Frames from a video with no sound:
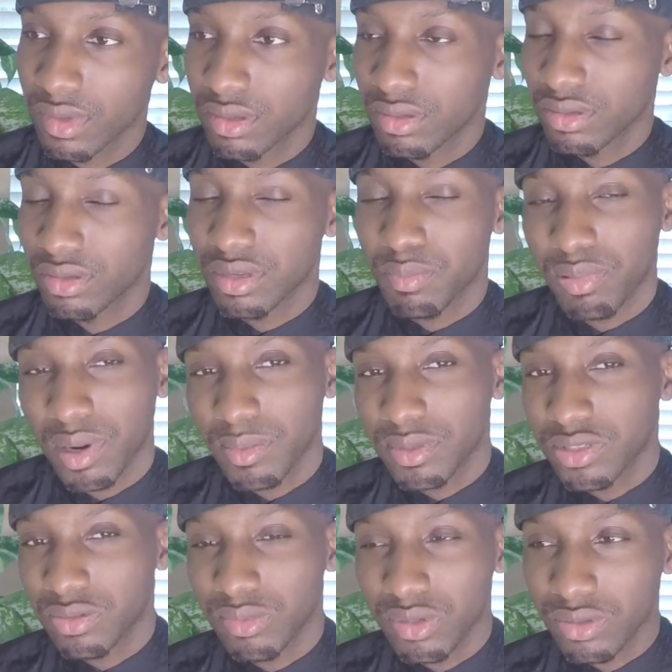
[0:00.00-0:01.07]
She said,
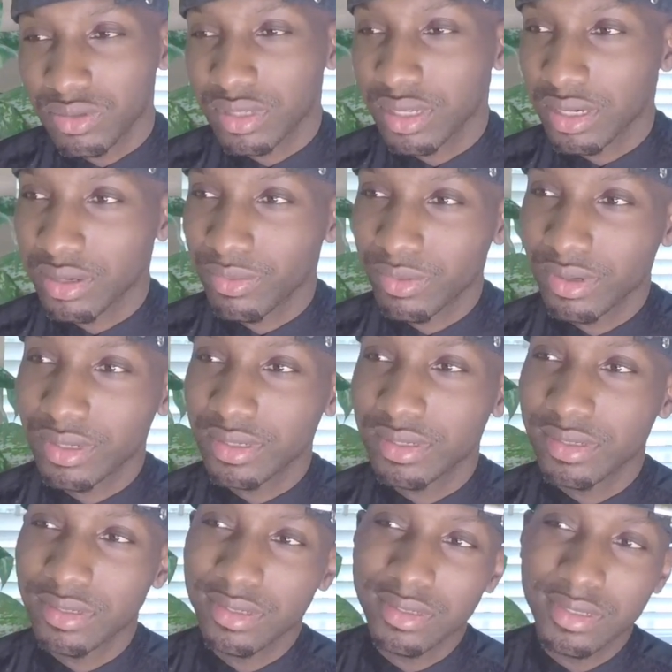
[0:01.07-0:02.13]
"Promise you, me, don't tell anyone."
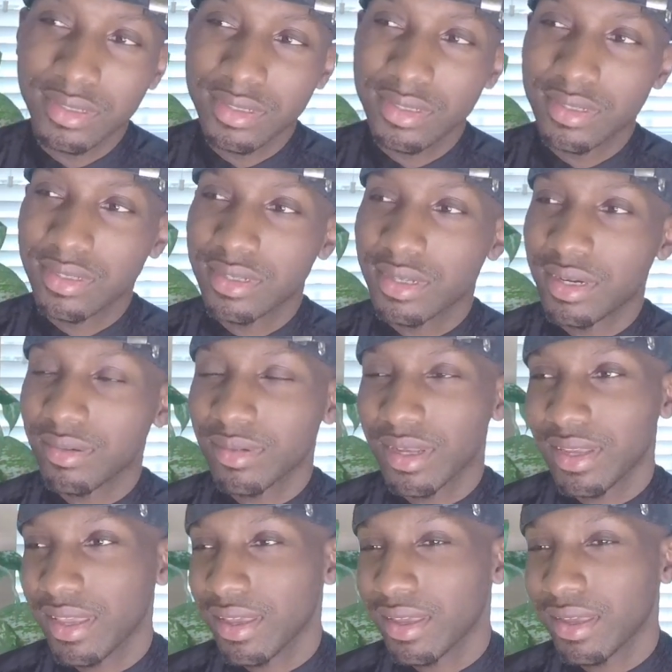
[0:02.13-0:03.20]
And I'm
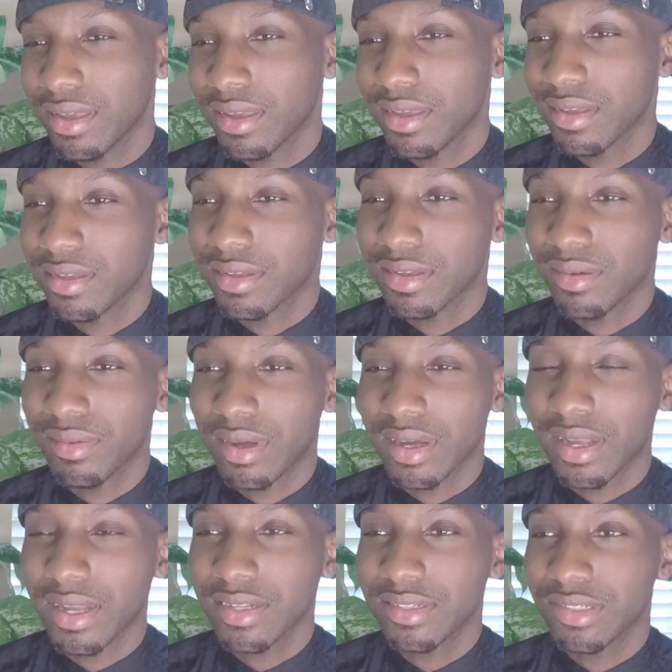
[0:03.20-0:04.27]
like, "Yeah, I
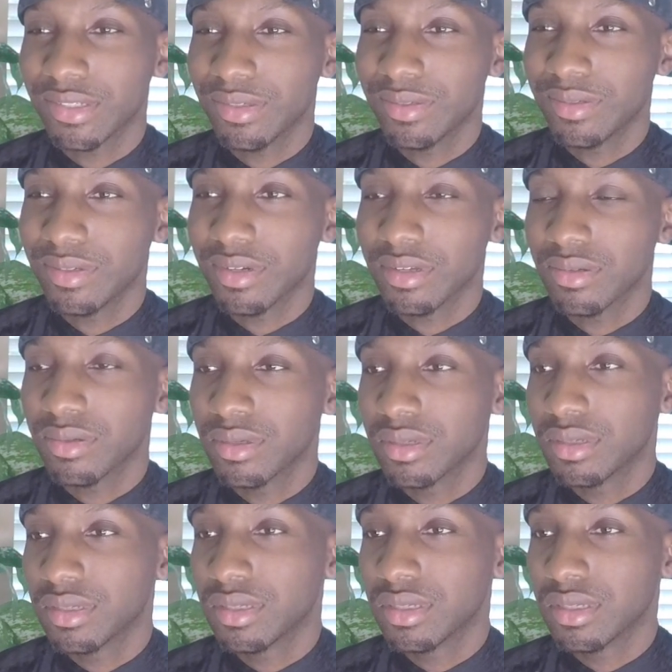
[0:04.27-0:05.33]
got you." You know.
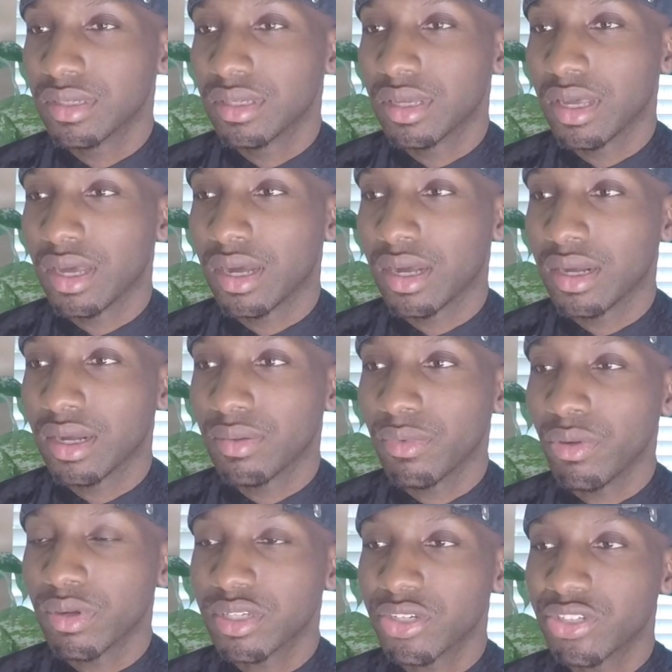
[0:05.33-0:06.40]
We
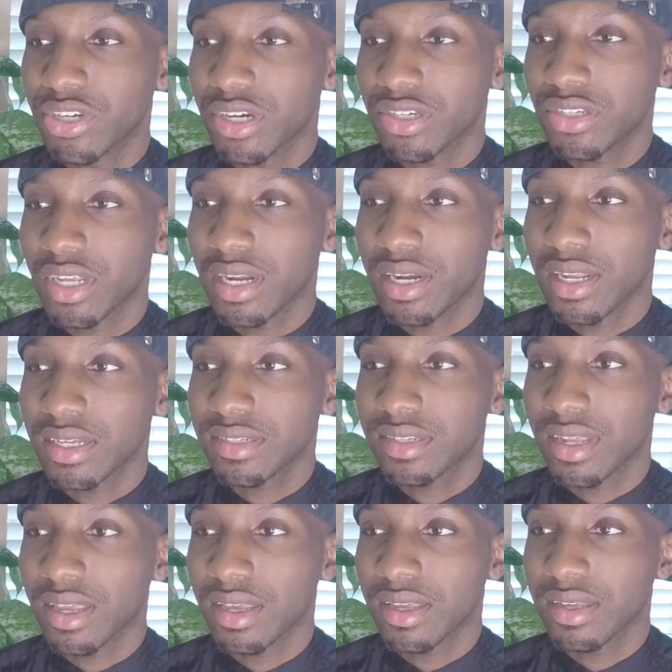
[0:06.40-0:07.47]
went to church that next
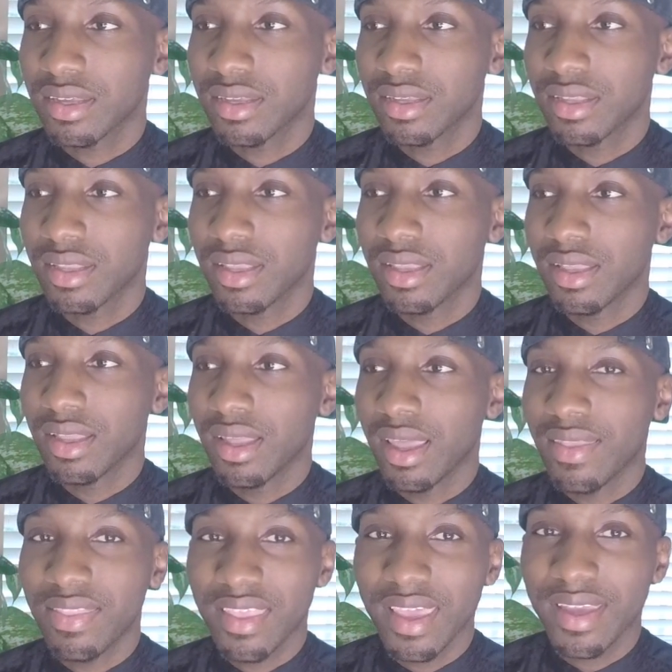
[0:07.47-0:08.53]
day.
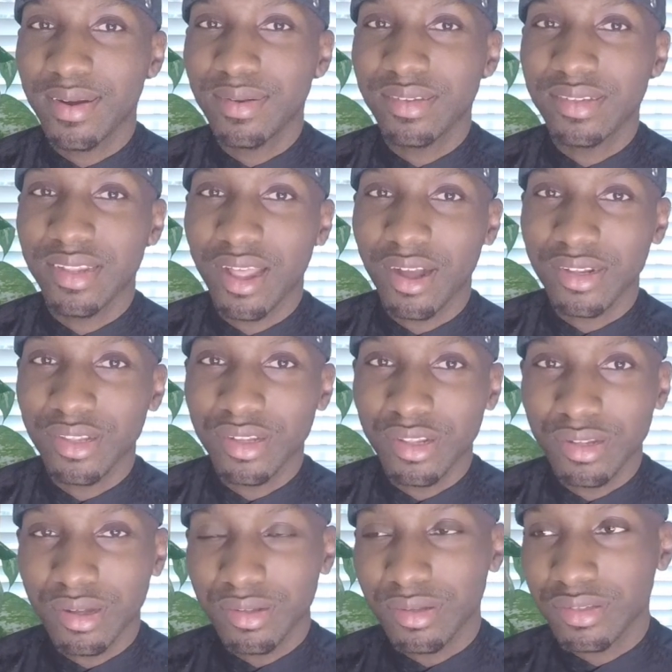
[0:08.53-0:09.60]
And then
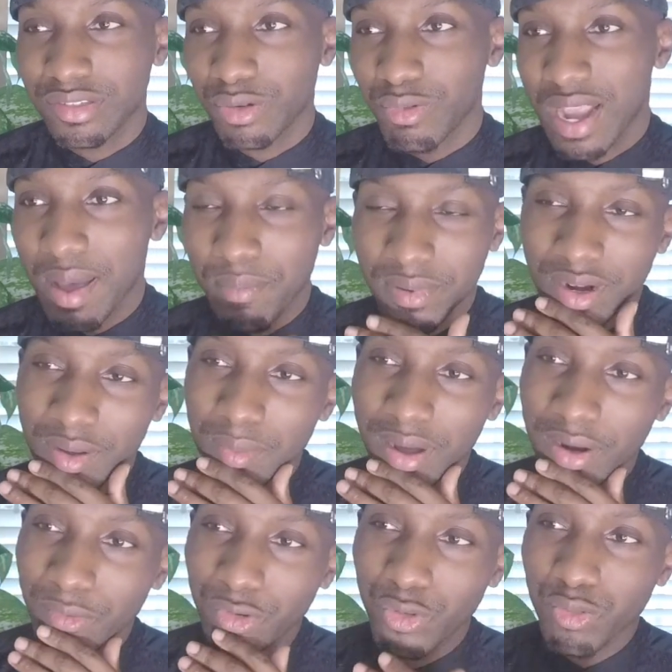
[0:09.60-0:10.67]
to wrap it up, my
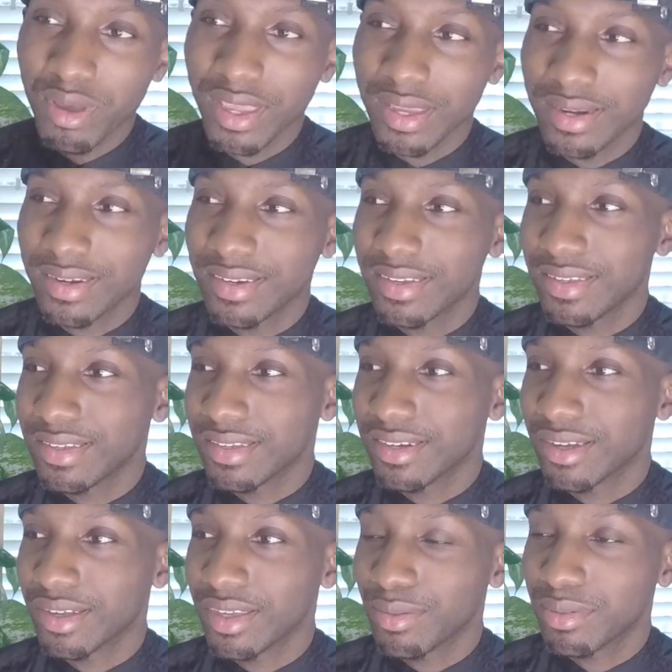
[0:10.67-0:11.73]
roommate, you
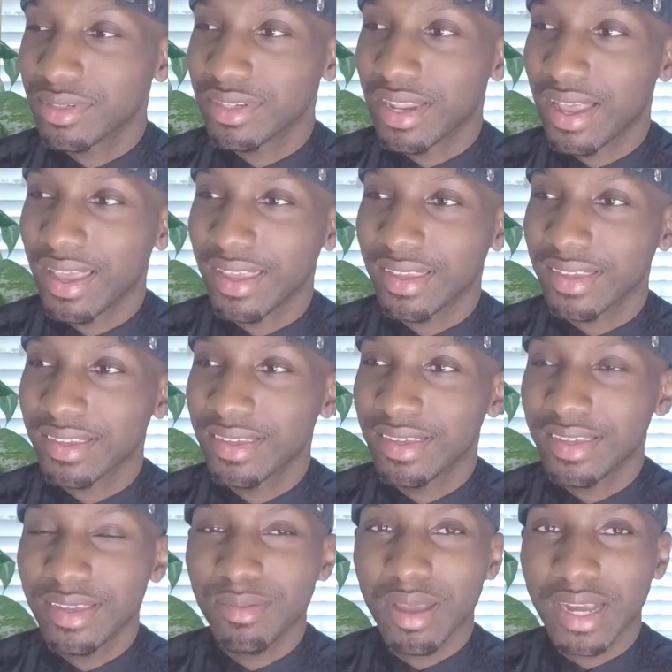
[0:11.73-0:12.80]
know, he was like,
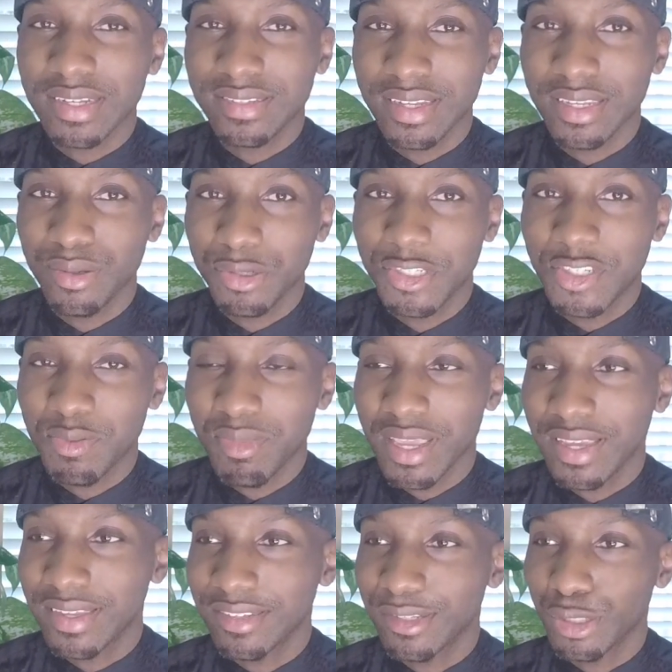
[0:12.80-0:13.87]
like I said, he was a
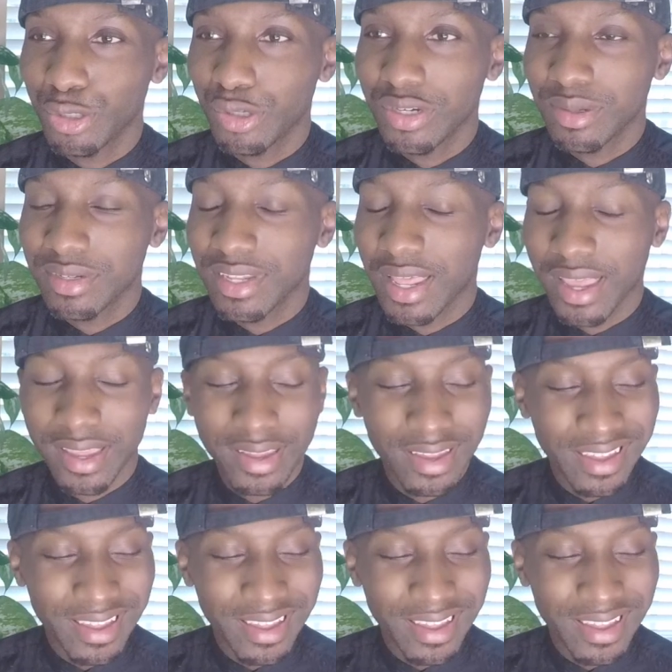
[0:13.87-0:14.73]
Jamaican dude. He was like,